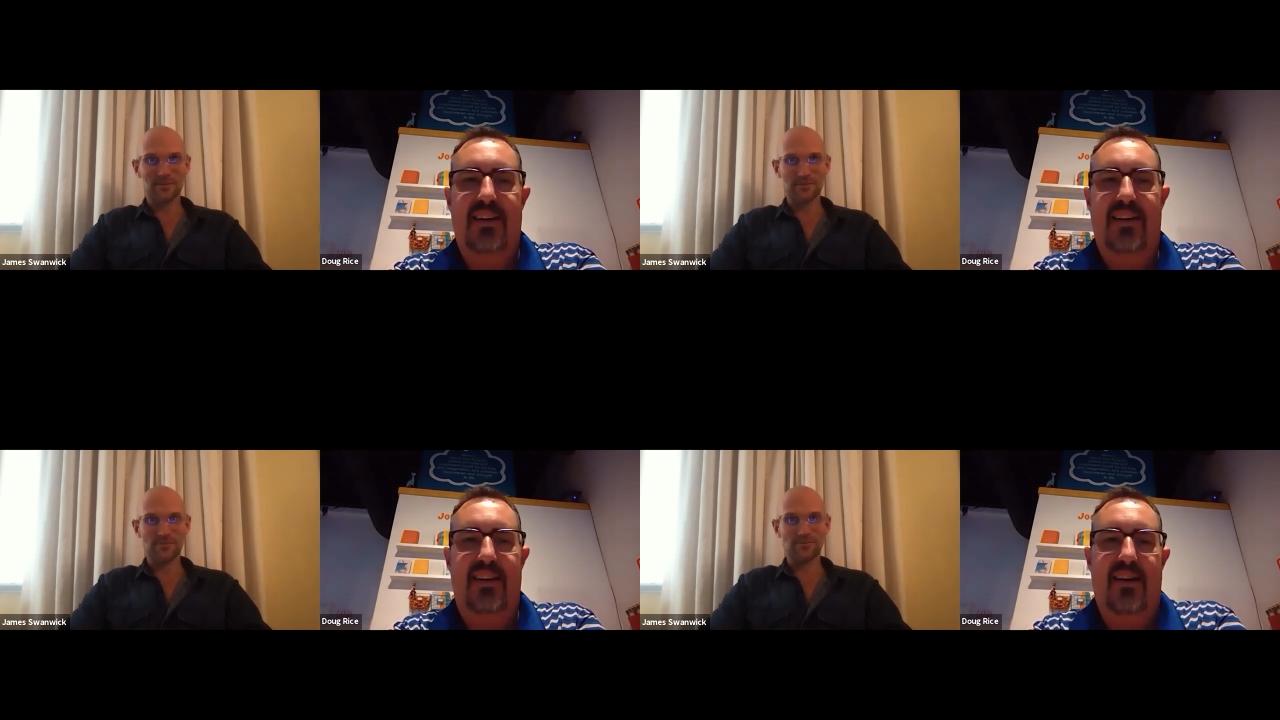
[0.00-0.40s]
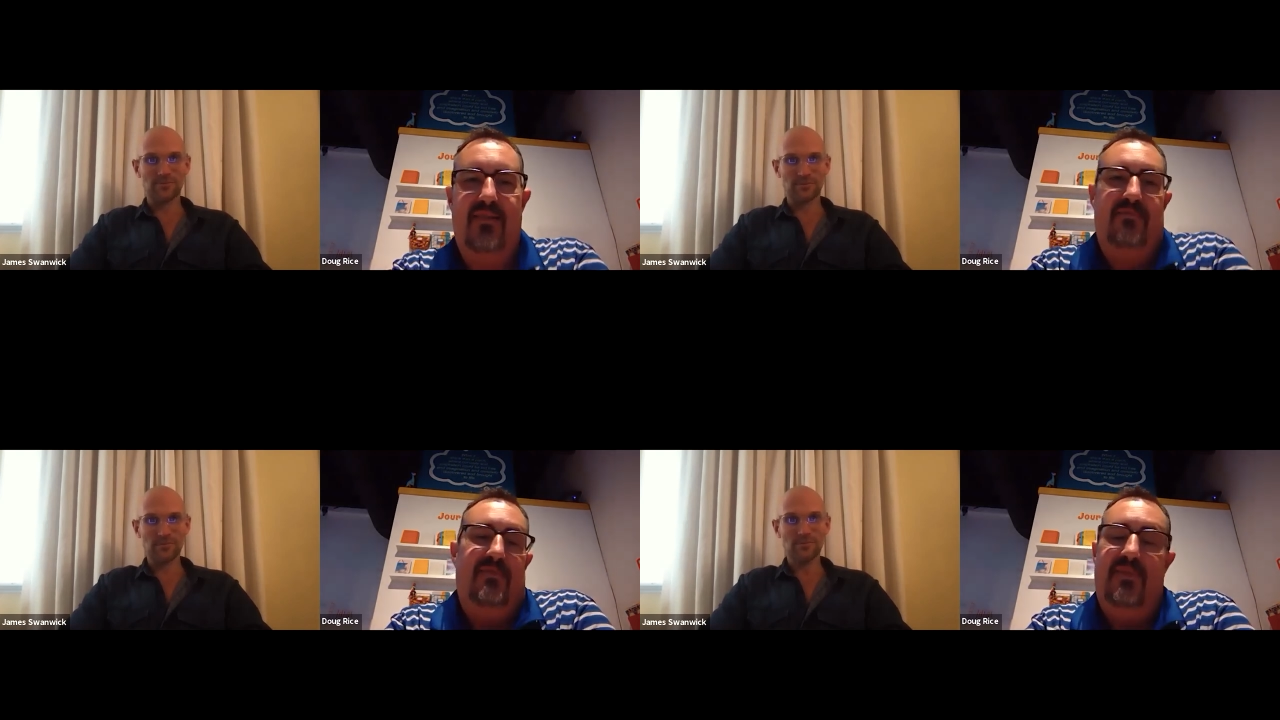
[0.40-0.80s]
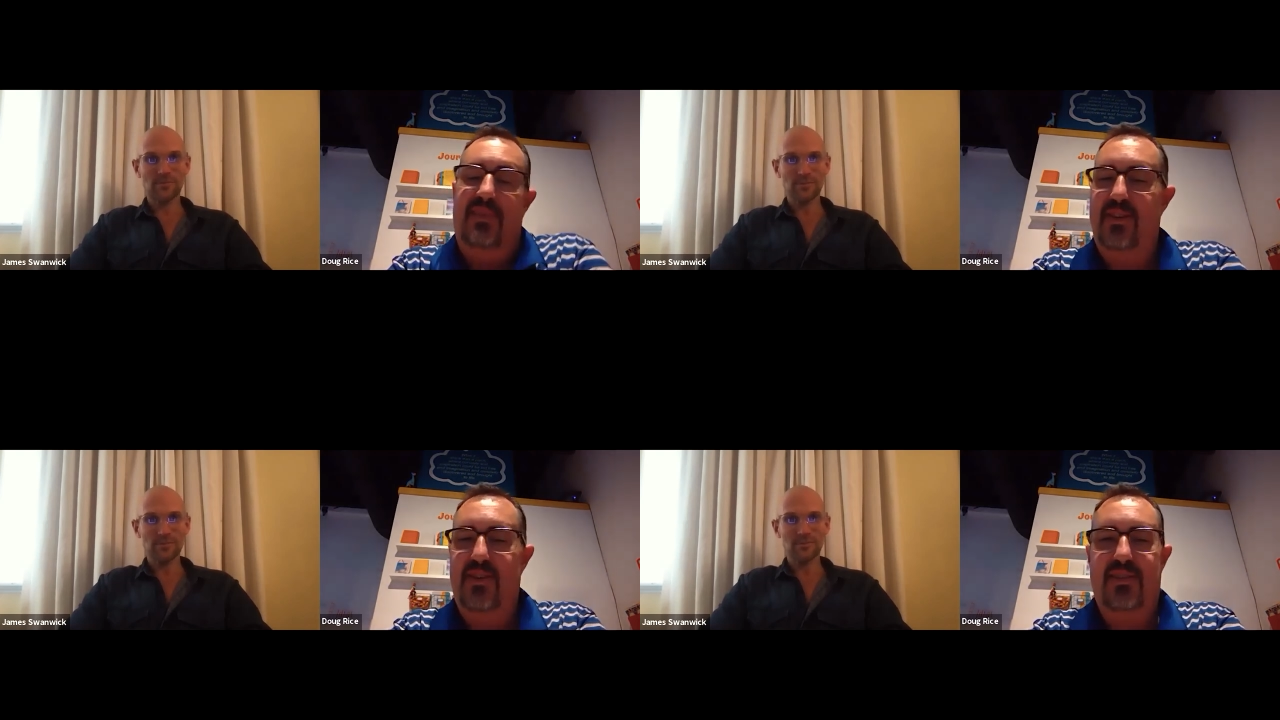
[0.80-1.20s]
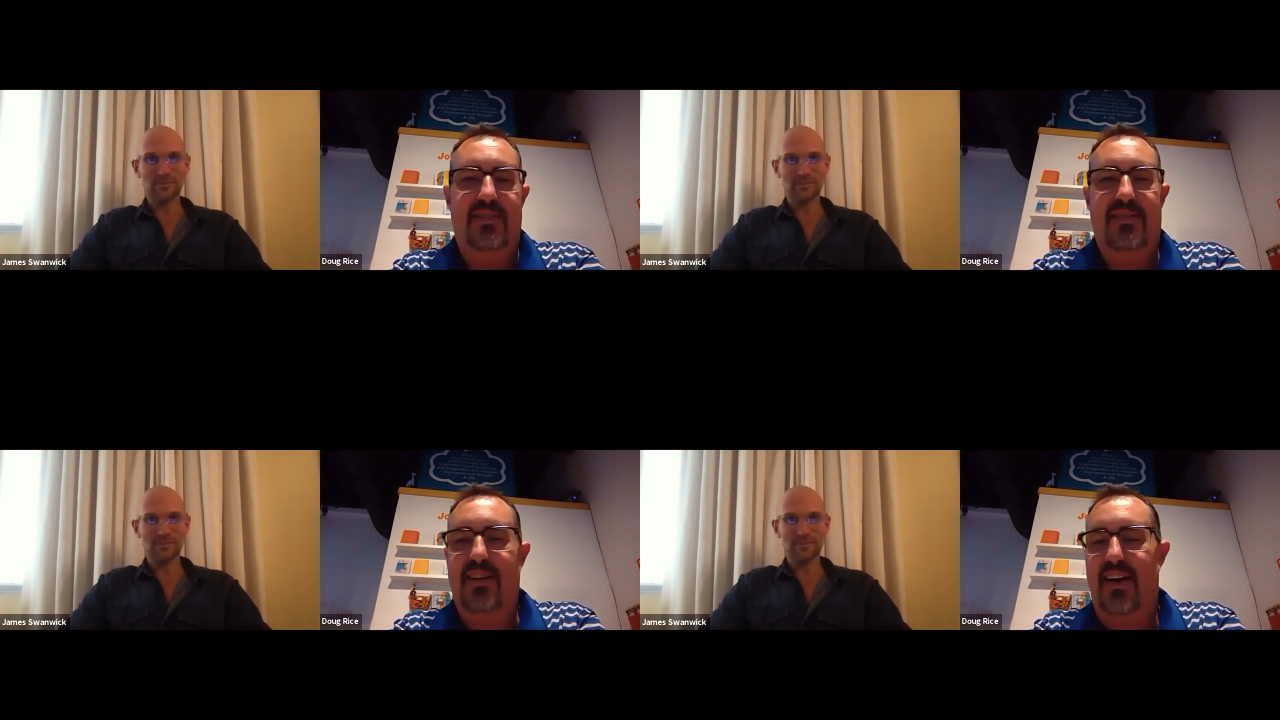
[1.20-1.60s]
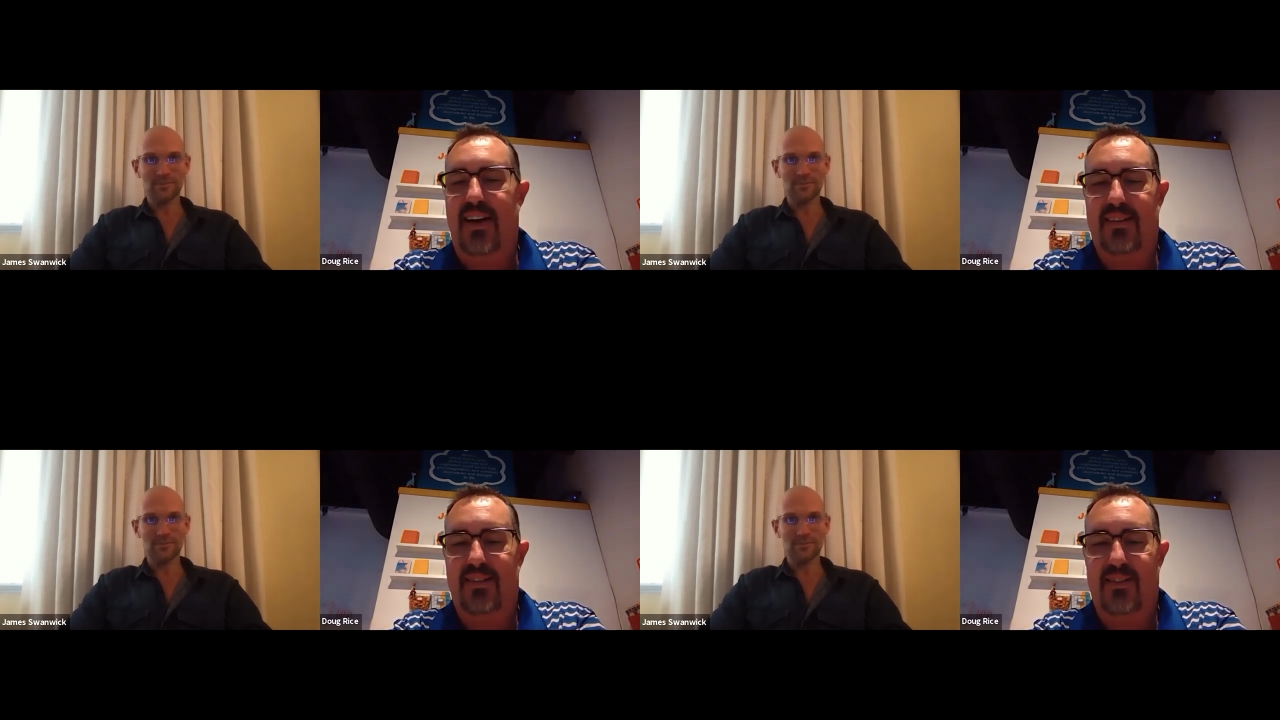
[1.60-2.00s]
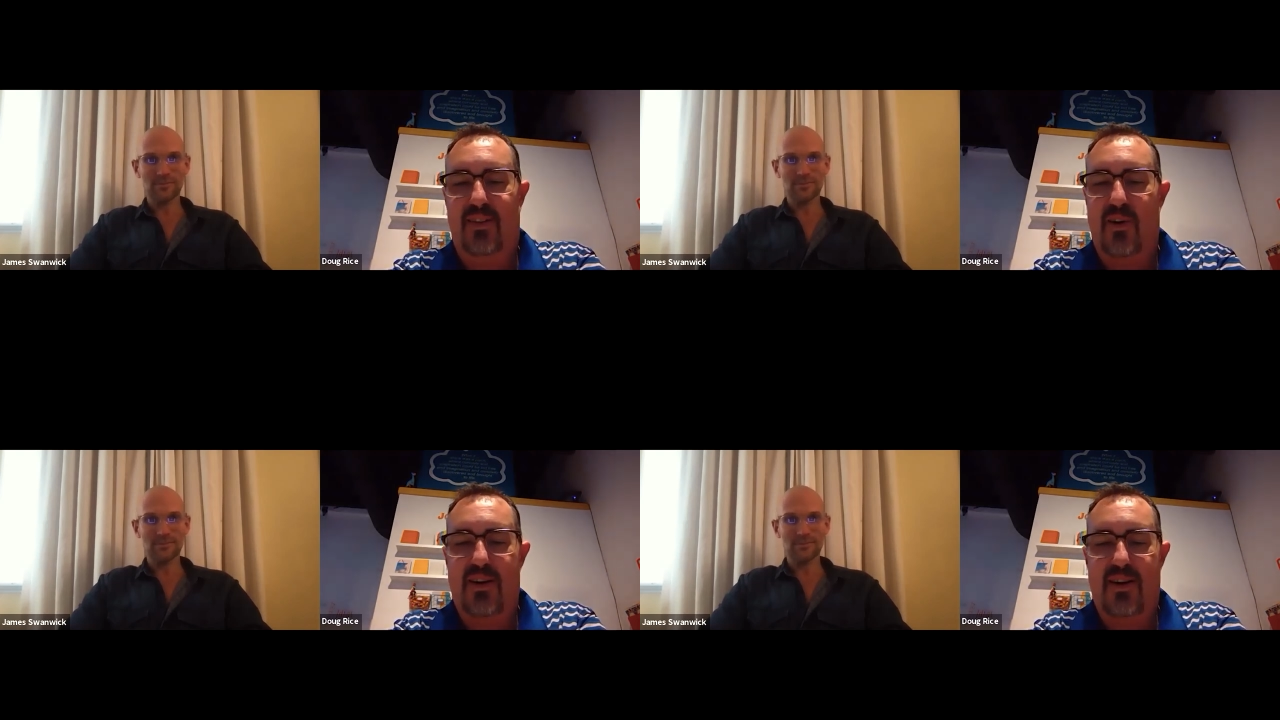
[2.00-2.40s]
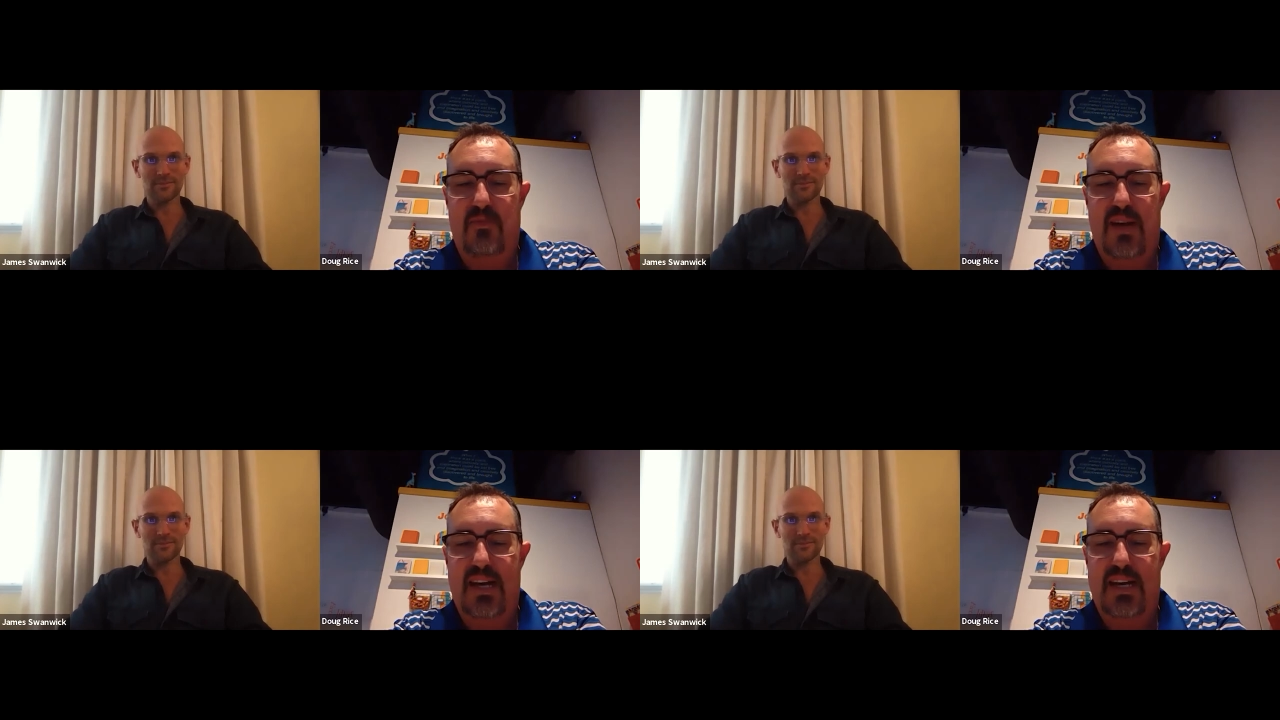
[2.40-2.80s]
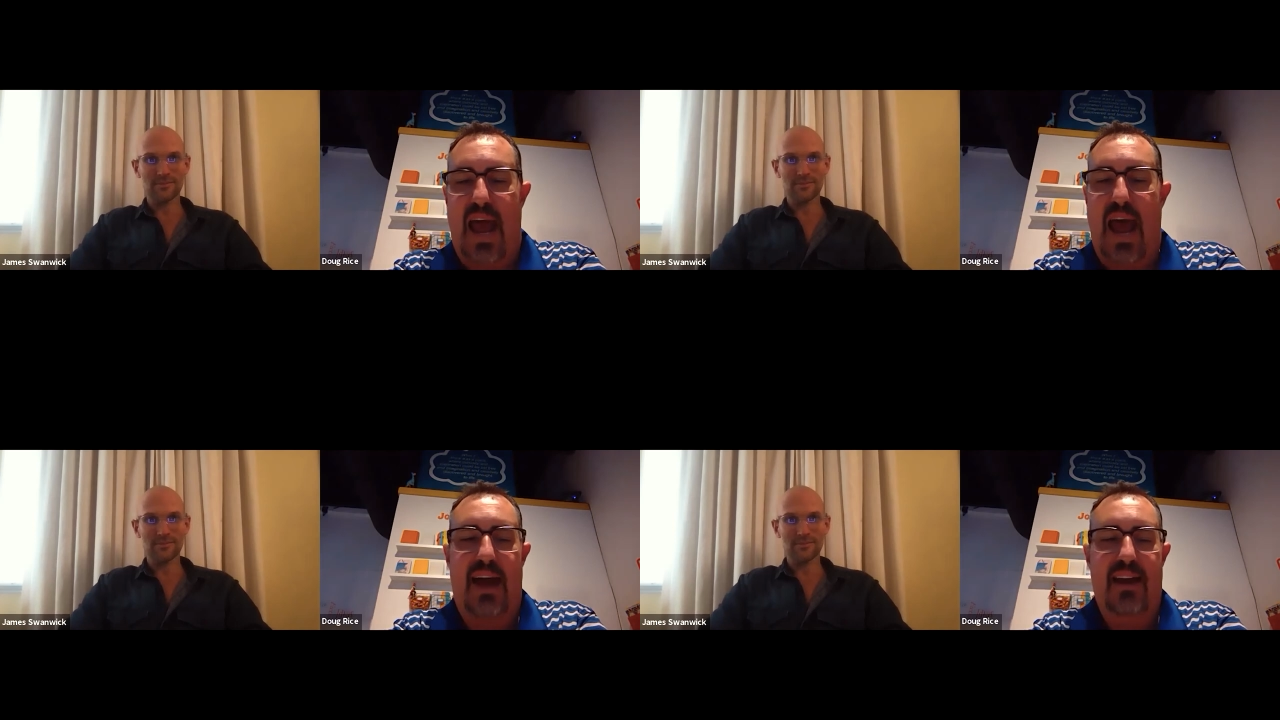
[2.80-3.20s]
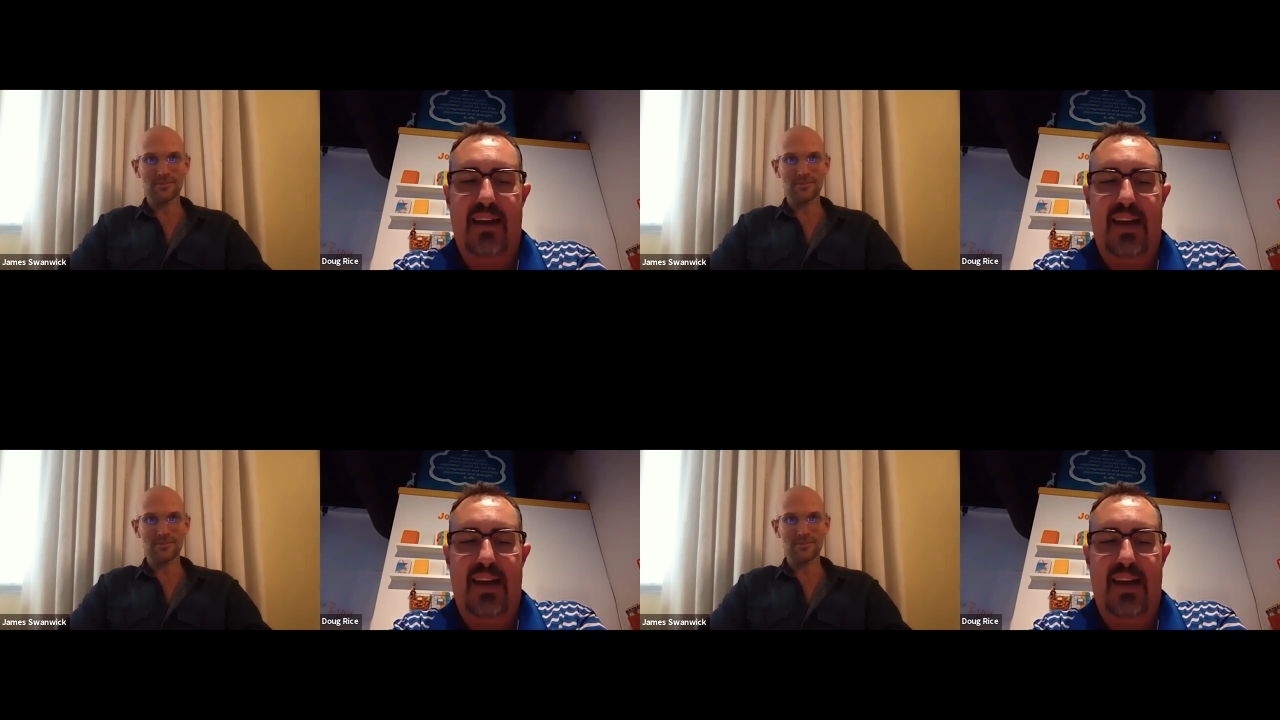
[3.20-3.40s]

Speaker 1: you know you just uh, learn to be a dad